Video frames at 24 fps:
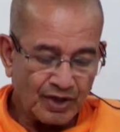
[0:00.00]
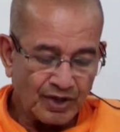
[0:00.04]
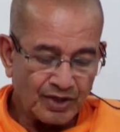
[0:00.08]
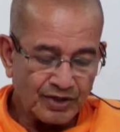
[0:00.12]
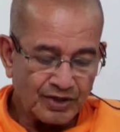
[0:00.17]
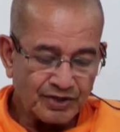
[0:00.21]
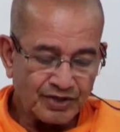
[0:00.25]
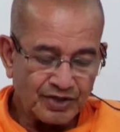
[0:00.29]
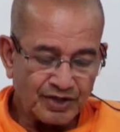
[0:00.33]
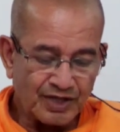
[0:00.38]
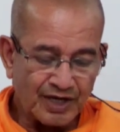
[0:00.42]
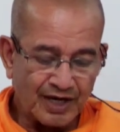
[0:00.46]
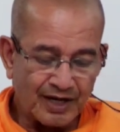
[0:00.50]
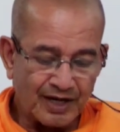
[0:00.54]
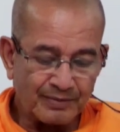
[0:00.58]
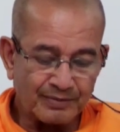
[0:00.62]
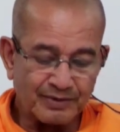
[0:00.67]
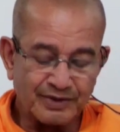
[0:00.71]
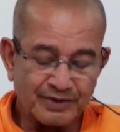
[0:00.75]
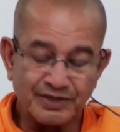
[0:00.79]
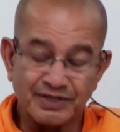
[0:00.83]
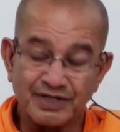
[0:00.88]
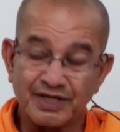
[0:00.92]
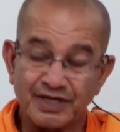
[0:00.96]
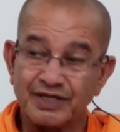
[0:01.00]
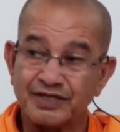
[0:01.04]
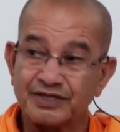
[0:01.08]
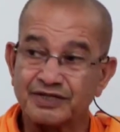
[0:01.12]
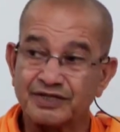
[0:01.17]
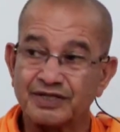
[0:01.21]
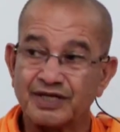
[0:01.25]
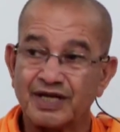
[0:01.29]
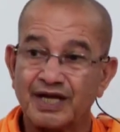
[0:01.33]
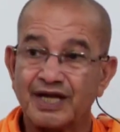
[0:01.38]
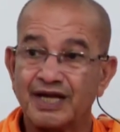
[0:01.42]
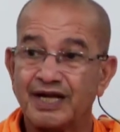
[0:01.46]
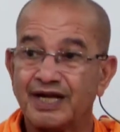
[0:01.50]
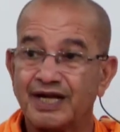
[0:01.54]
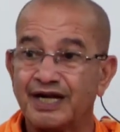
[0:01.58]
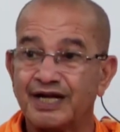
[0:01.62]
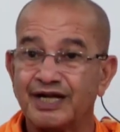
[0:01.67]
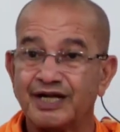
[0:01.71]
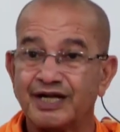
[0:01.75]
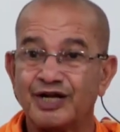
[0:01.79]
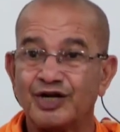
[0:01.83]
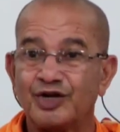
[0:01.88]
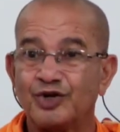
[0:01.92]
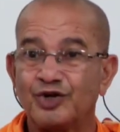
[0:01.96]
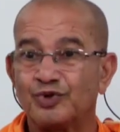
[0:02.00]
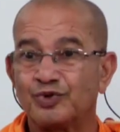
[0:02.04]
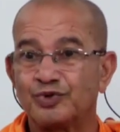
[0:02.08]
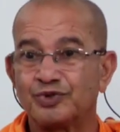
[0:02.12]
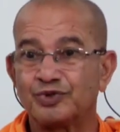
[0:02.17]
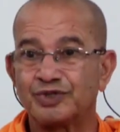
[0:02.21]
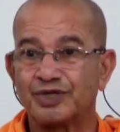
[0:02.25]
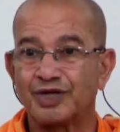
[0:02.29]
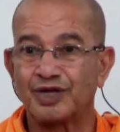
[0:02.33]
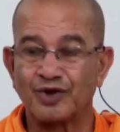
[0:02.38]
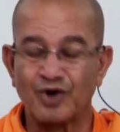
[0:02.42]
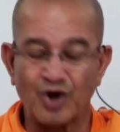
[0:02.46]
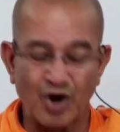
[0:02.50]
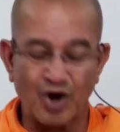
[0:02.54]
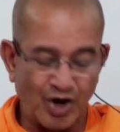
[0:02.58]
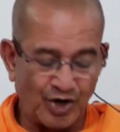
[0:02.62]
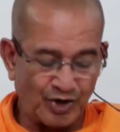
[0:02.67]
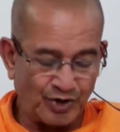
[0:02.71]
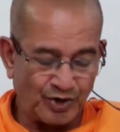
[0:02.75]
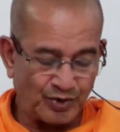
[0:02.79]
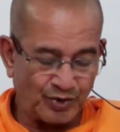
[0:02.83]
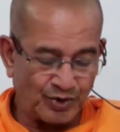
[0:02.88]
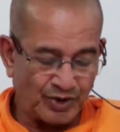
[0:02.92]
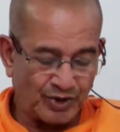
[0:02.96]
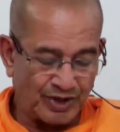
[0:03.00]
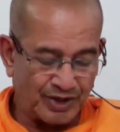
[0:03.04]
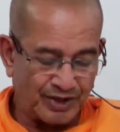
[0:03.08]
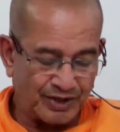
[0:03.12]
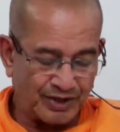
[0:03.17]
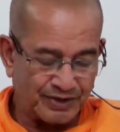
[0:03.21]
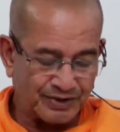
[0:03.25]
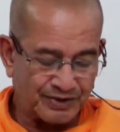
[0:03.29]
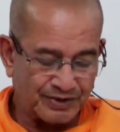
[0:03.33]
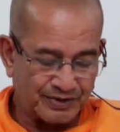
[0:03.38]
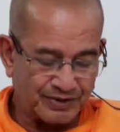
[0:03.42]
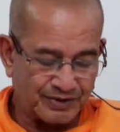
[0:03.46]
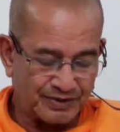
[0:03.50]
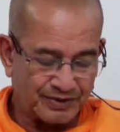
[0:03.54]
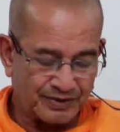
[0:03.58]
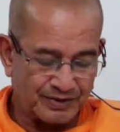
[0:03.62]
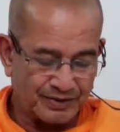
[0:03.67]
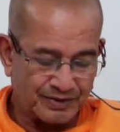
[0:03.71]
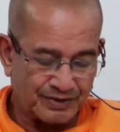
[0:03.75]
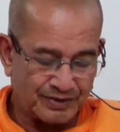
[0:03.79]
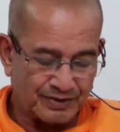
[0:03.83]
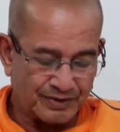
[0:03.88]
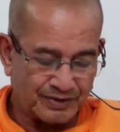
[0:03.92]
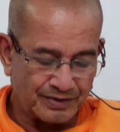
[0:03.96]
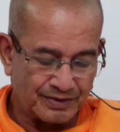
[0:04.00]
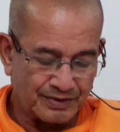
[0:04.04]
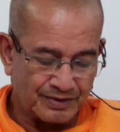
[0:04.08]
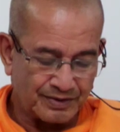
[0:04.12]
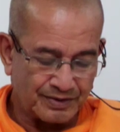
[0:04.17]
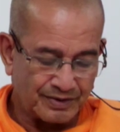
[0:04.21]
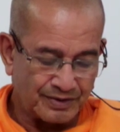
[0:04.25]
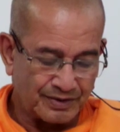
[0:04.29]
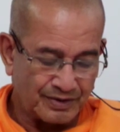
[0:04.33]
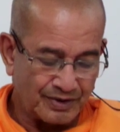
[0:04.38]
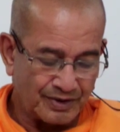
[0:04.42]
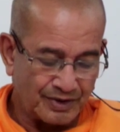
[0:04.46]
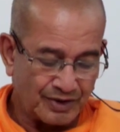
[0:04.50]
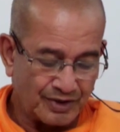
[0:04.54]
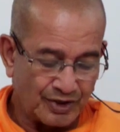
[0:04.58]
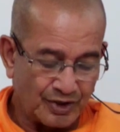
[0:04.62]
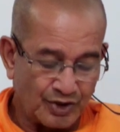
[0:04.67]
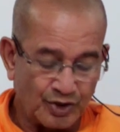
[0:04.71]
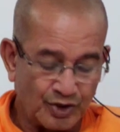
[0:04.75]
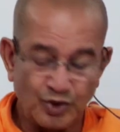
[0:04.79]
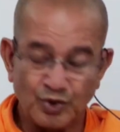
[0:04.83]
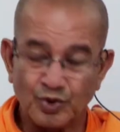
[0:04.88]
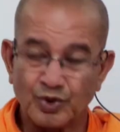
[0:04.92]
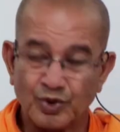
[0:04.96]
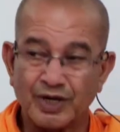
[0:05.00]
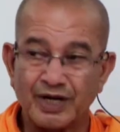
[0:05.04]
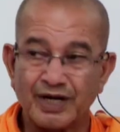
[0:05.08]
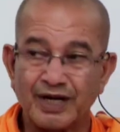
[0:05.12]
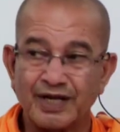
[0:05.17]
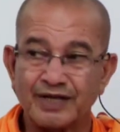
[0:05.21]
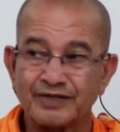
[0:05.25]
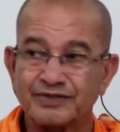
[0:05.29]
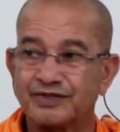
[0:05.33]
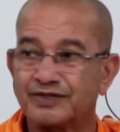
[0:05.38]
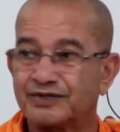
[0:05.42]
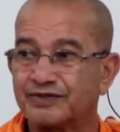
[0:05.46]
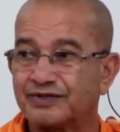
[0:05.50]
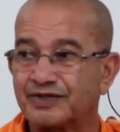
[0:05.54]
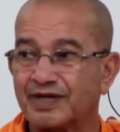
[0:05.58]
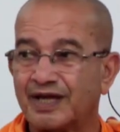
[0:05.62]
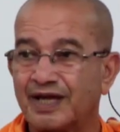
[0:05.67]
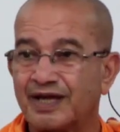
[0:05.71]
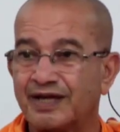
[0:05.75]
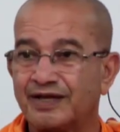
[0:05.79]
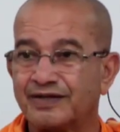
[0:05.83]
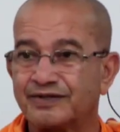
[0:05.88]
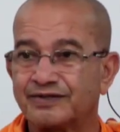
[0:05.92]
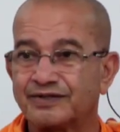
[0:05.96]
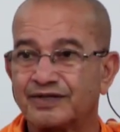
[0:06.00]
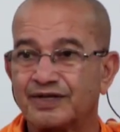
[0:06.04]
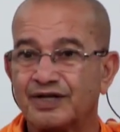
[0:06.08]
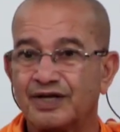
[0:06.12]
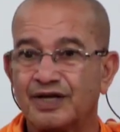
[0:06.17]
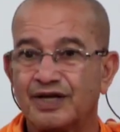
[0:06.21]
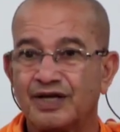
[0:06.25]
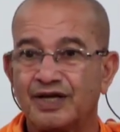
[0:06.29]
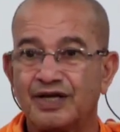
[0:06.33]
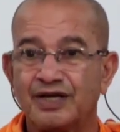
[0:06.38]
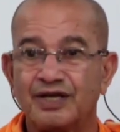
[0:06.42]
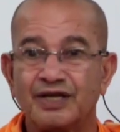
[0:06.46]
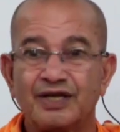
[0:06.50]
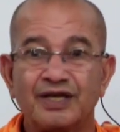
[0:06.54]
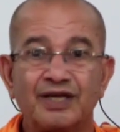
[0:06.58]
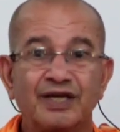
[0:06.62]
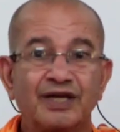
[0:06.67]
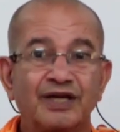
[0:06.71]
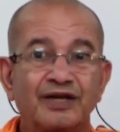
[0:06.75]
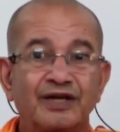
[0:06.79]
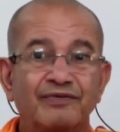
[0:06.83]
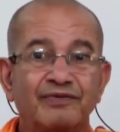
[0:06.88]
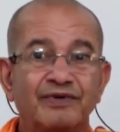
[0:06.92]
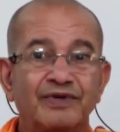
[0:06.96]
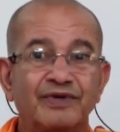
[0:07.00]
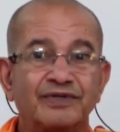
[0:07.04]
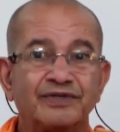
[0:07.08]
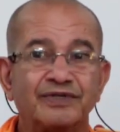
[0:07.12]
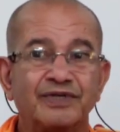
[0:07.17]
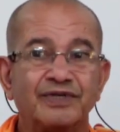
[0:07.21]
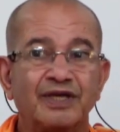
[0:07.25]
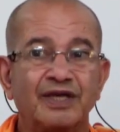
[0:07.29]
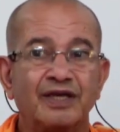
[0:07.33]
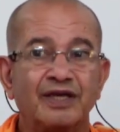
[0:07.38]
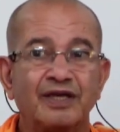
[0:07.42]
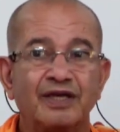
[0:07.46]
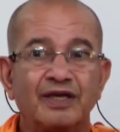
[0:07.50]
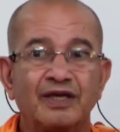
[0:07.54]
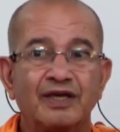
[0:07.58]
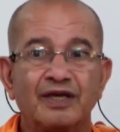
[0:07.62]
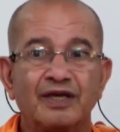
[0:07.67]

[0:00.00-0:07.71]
Sri Ramakrishna is introducing God to us. You can exercise. Here we see